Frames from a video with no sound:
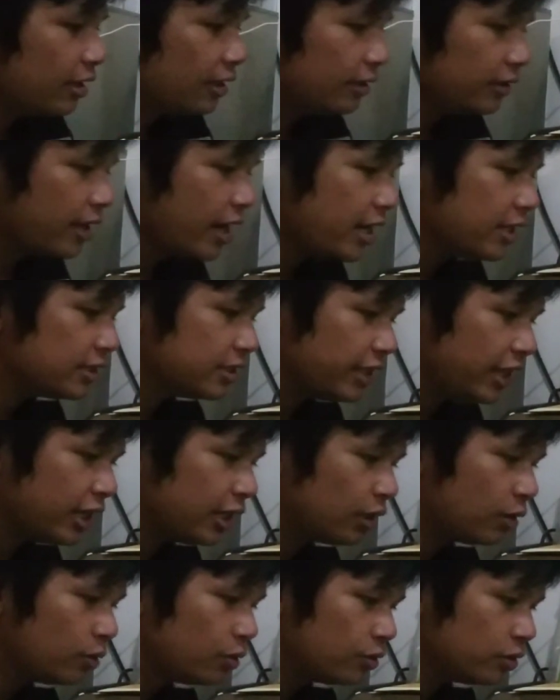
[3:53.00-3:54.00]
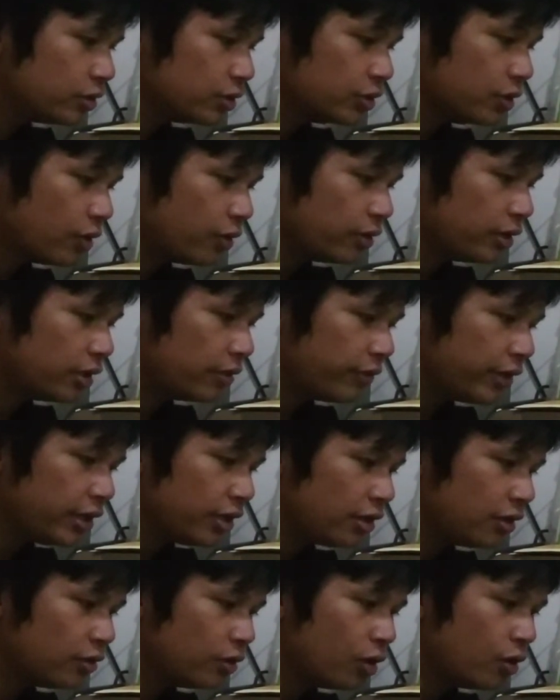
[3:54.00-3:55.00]
Dates include so the
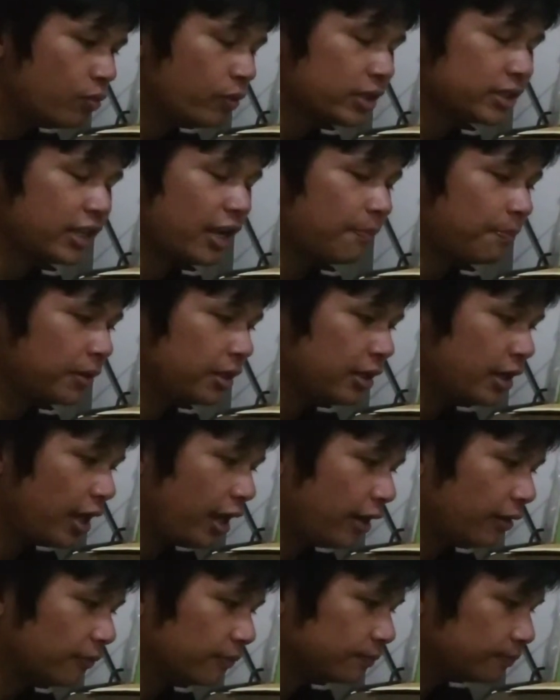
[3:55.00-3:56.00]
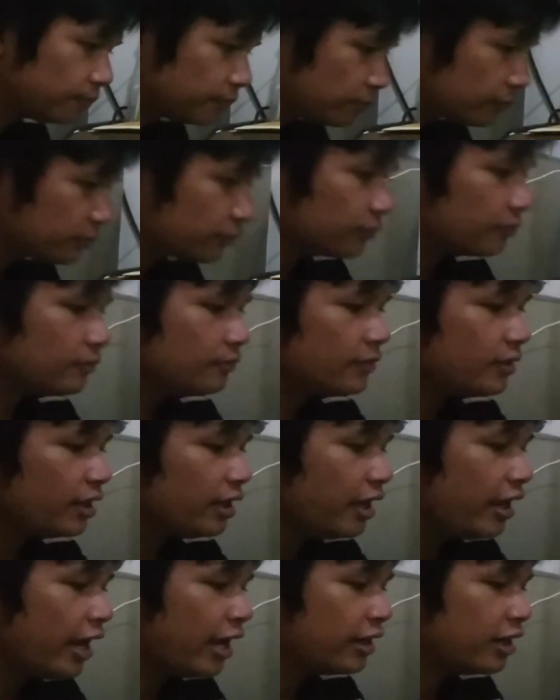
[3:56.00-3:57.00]
reader know what's happened then.
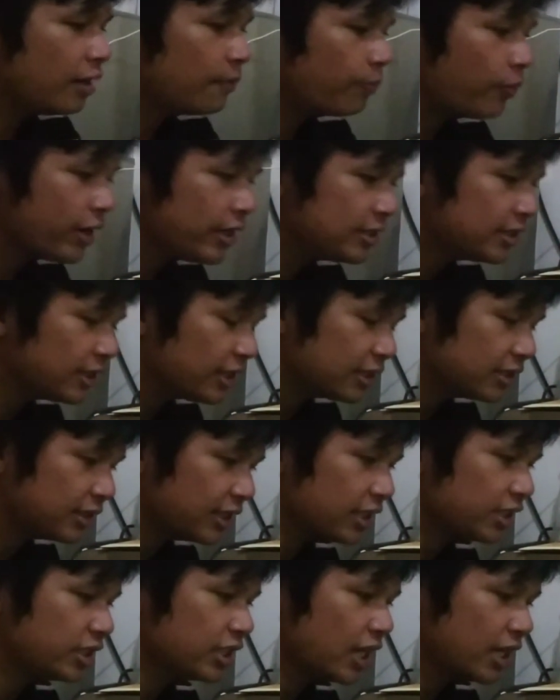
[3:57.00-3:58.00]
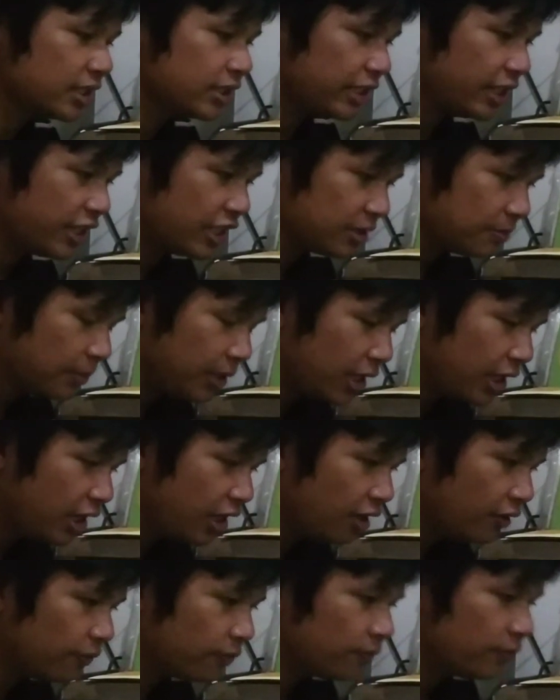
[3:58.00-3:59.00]
And then phrases such as it is
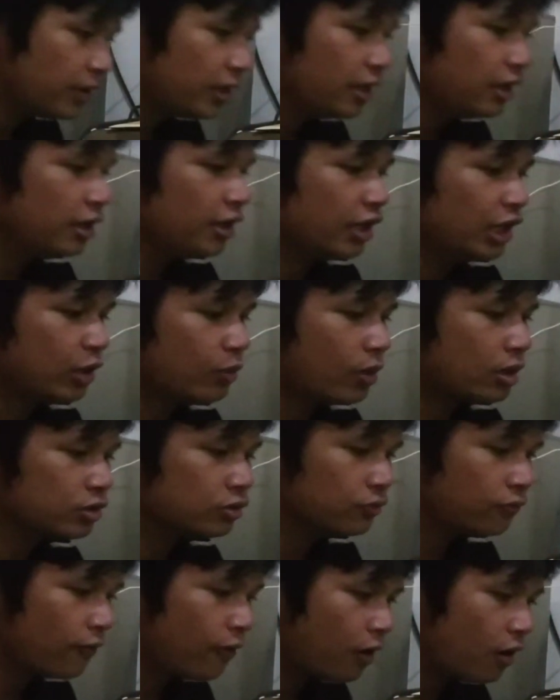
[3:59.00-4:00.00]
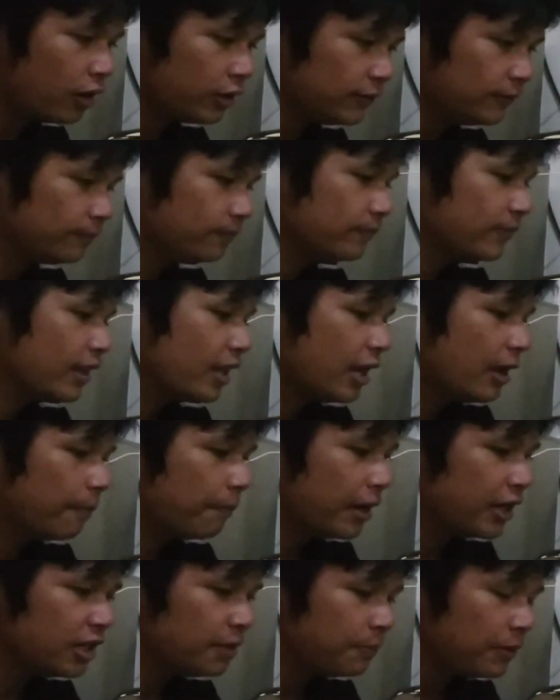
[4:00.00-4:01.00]
believed, it was thought,
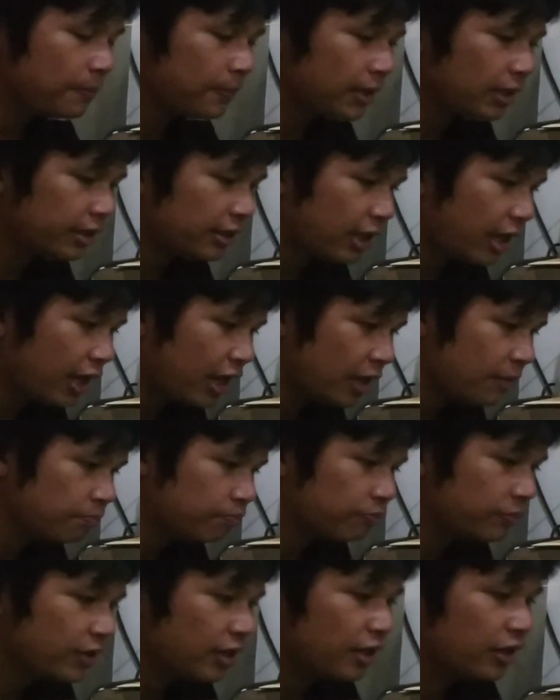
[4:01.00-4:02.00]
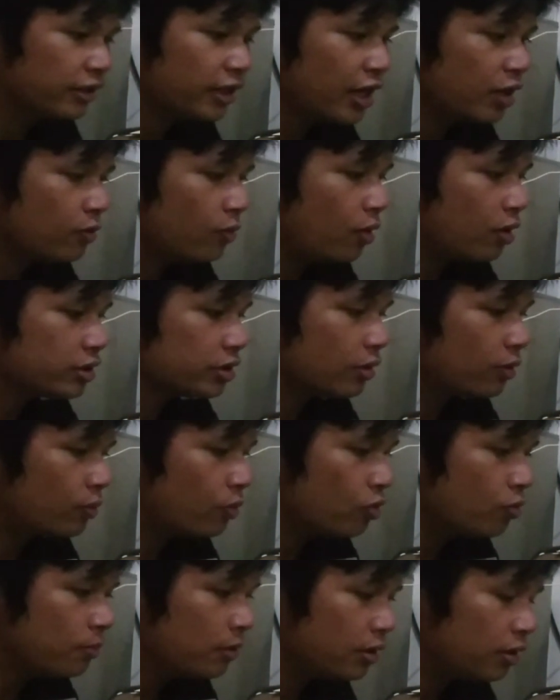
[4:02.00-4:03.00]
many people claim, that was a
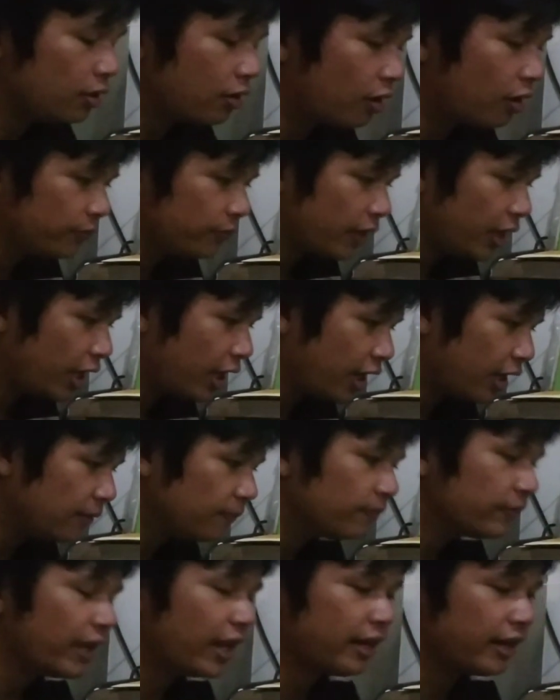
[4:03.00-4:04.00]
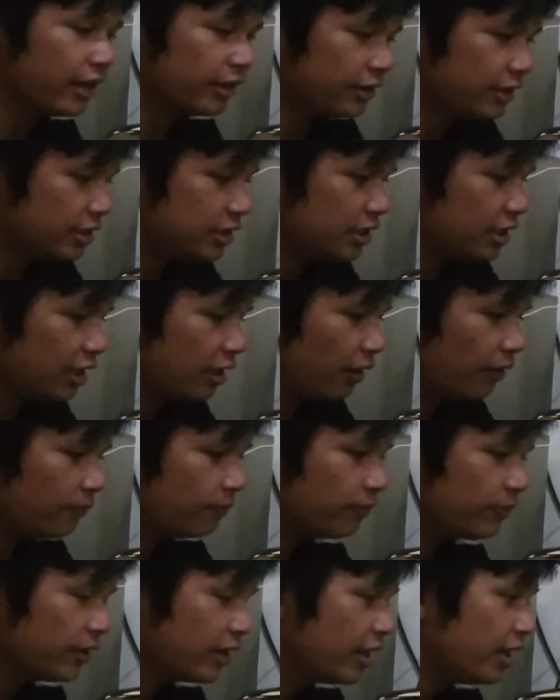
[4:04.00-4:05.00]
rumor that, and etc.
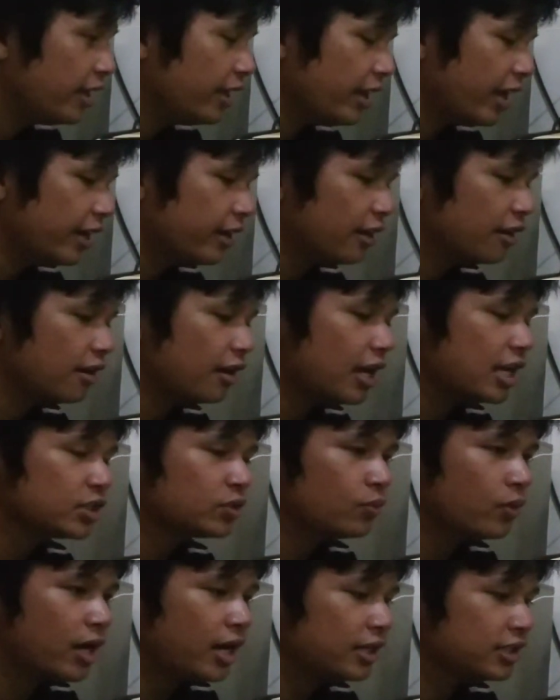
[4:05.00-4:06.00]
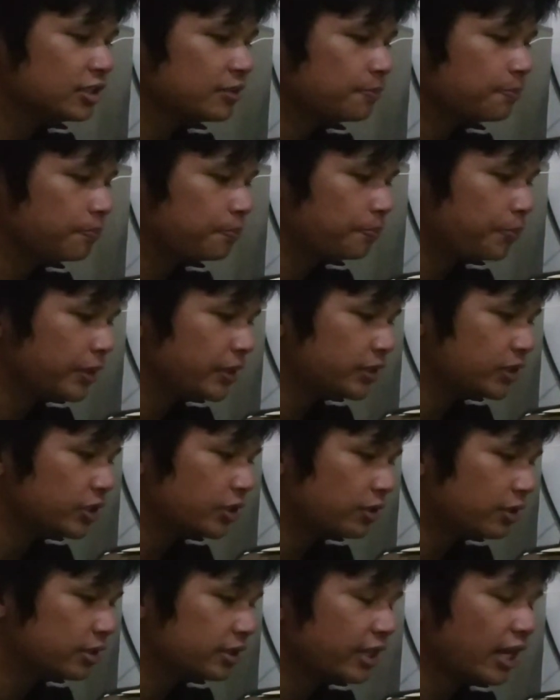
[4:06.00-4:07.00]
And then the last ones,
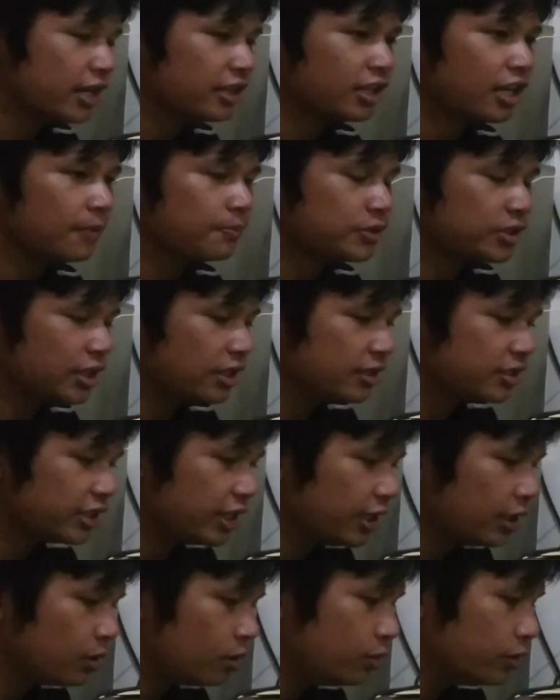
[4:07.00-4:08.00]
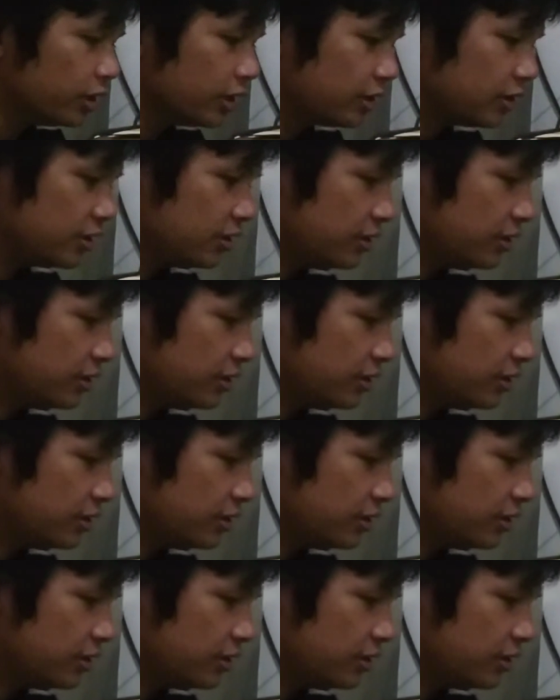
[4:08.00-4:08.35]
pictures and captions included.